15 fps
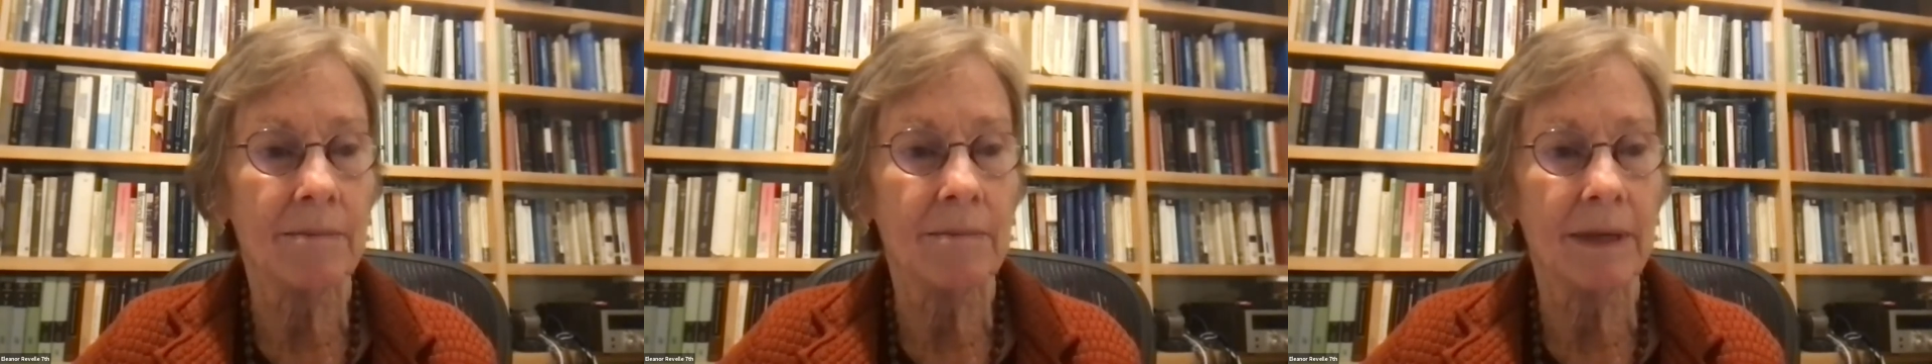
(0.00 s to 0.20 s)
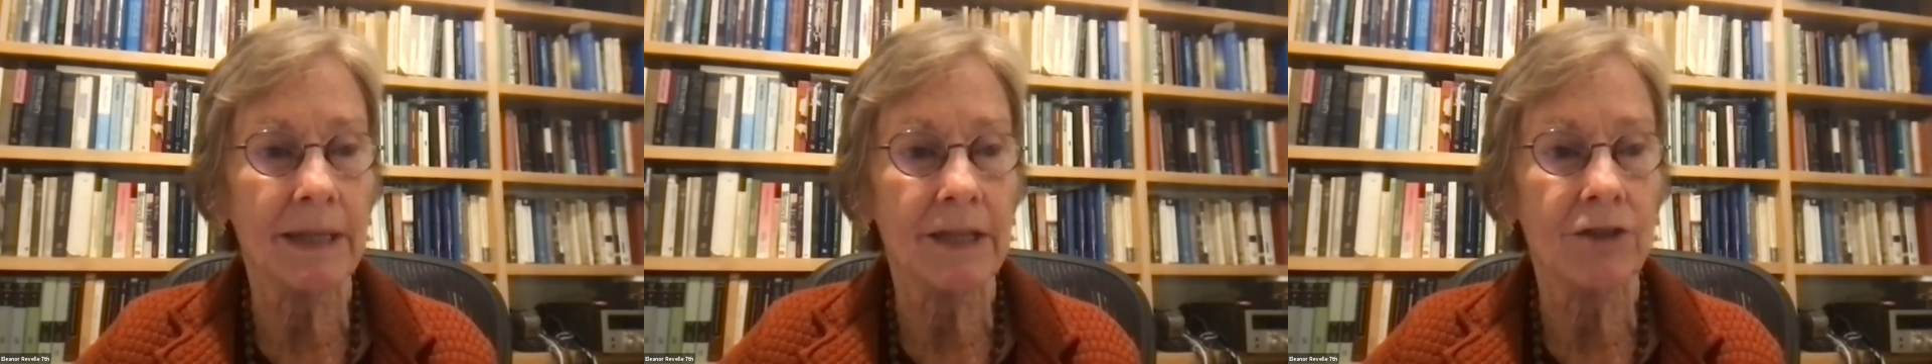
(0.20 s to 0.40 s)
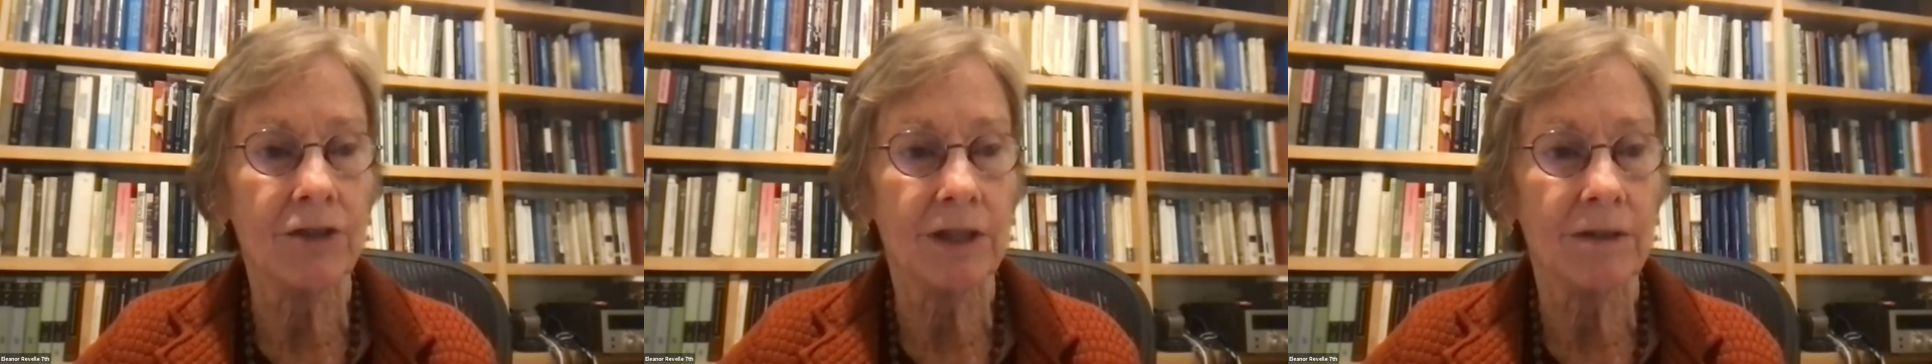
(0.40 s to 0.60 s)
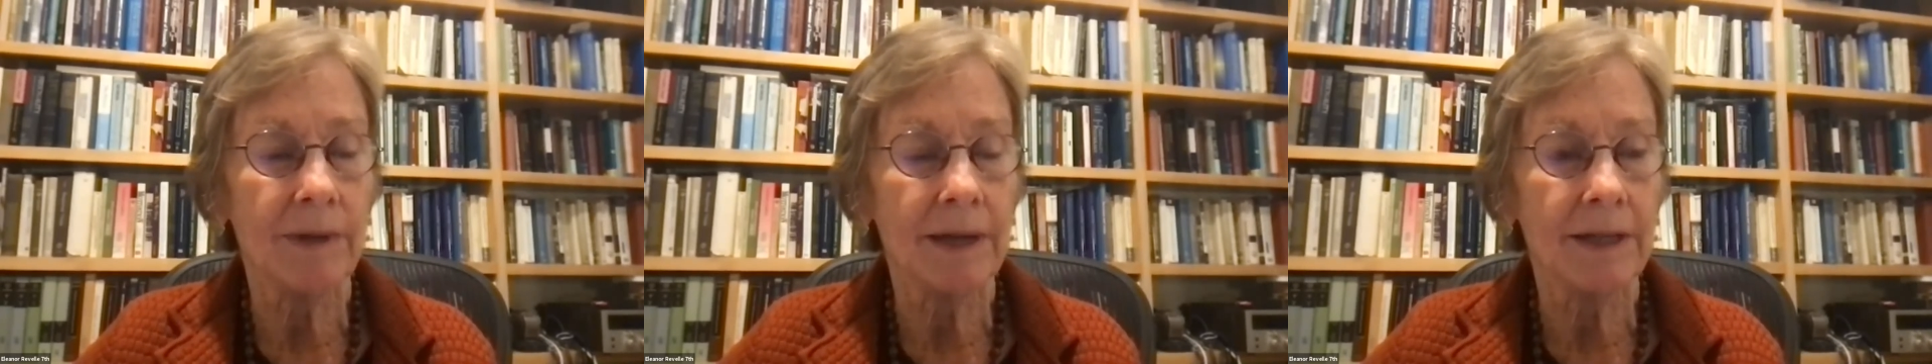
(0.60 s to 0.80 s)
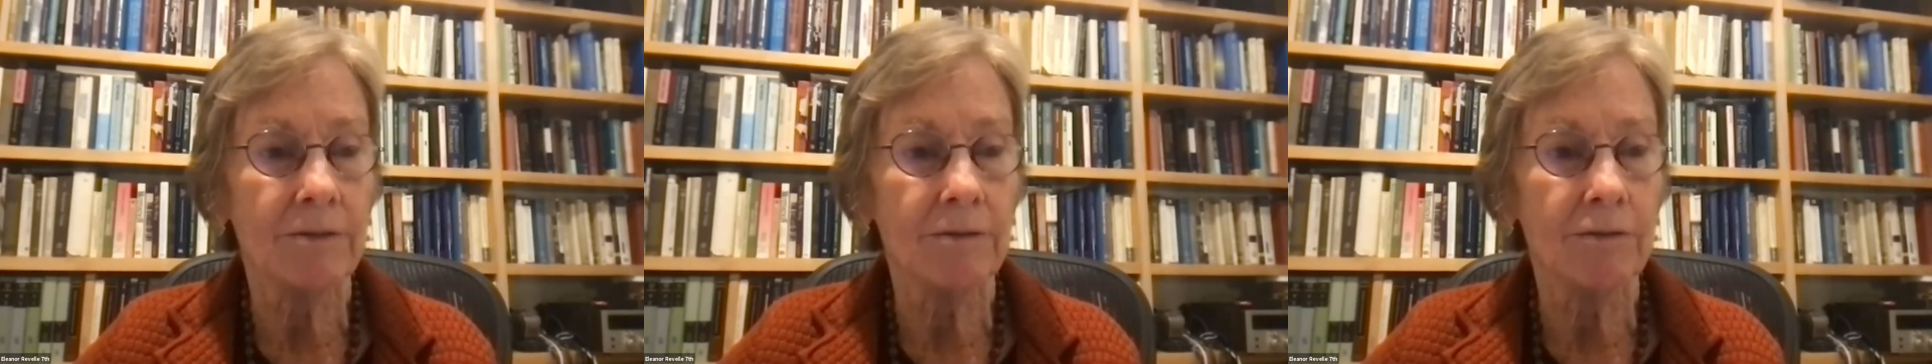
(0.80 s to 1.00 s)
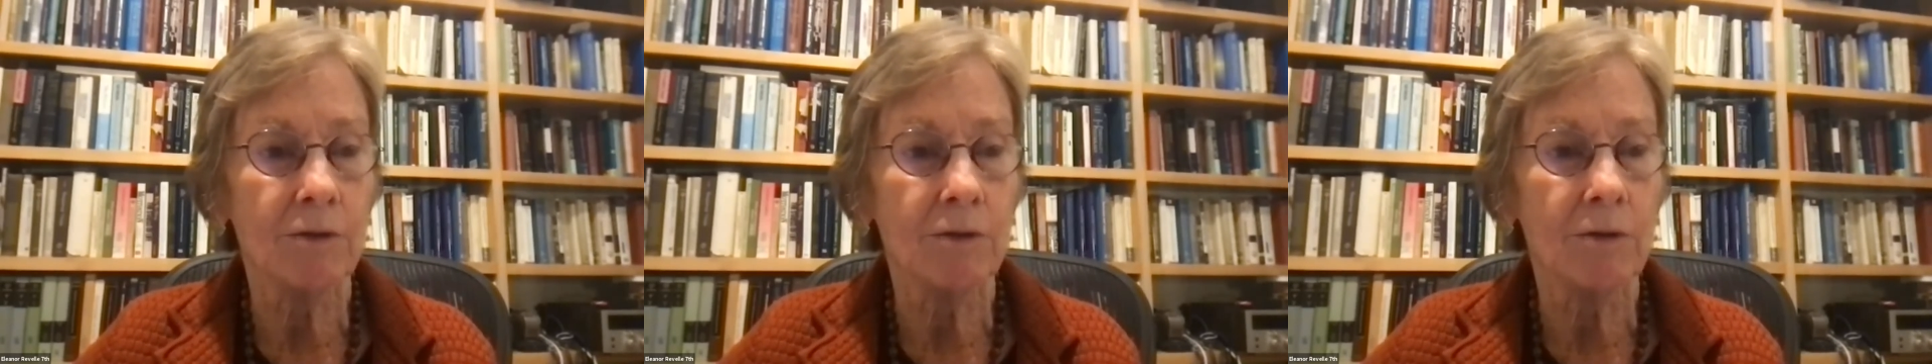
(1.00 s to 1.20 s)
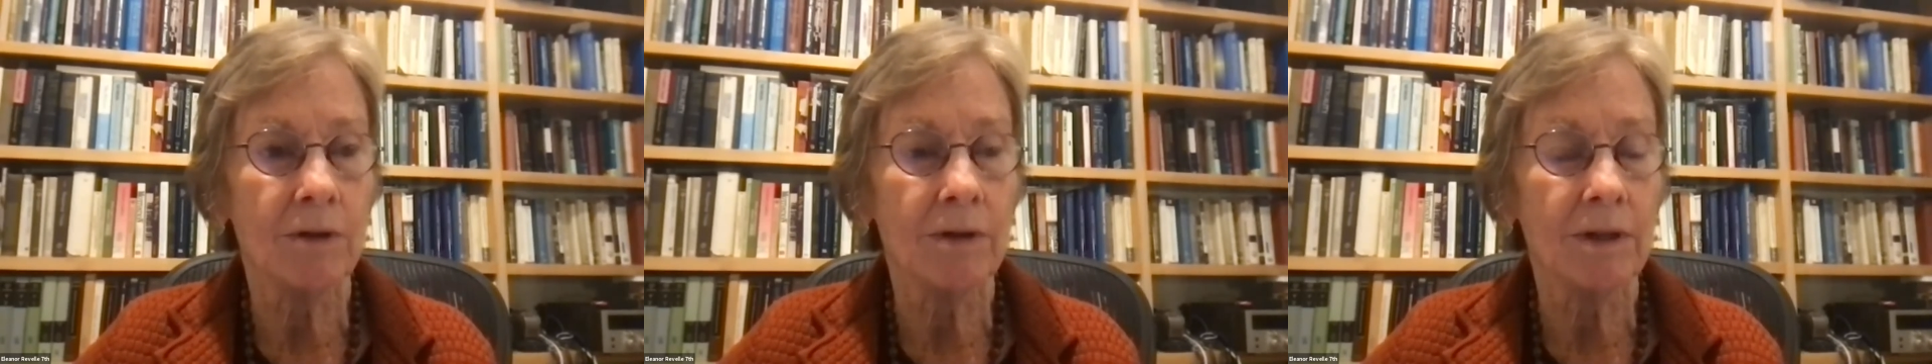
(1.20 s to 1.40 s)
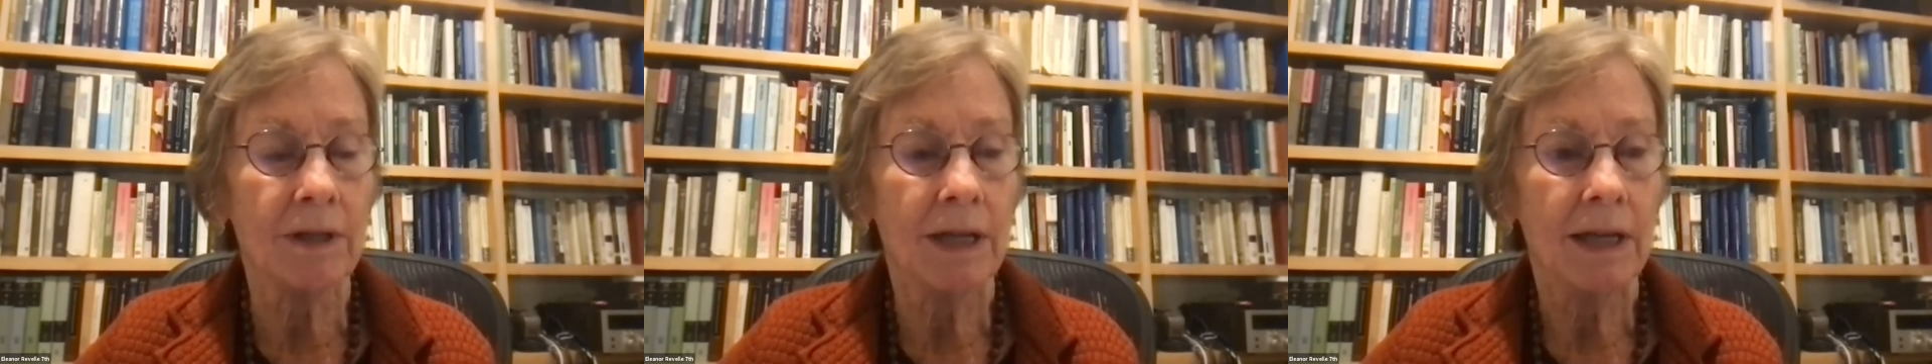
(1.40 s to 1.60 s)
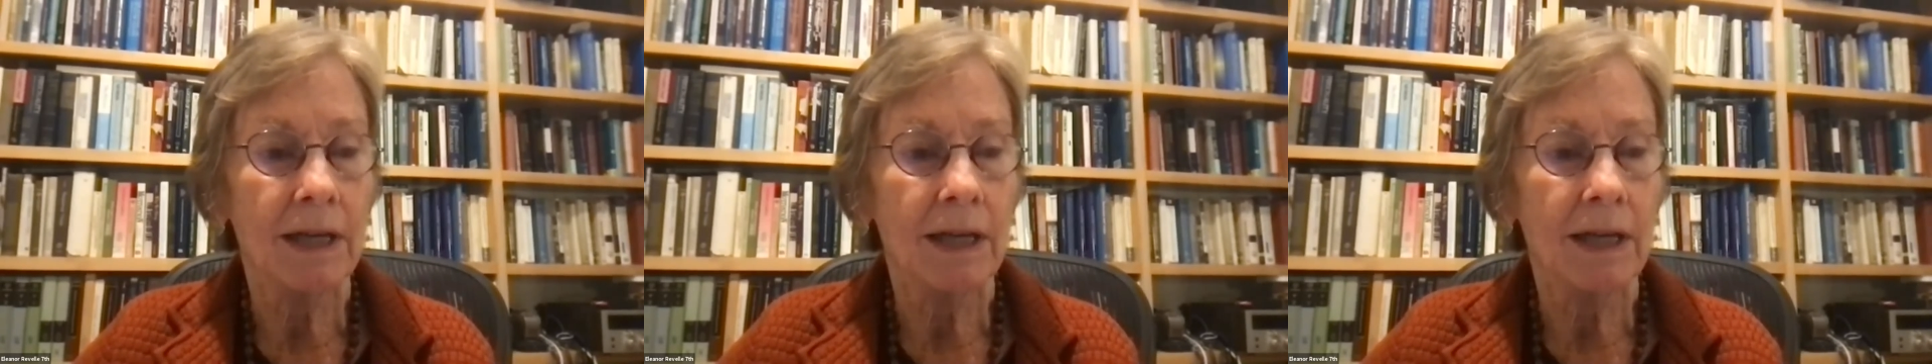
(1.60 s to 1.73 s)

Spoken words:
a money generator for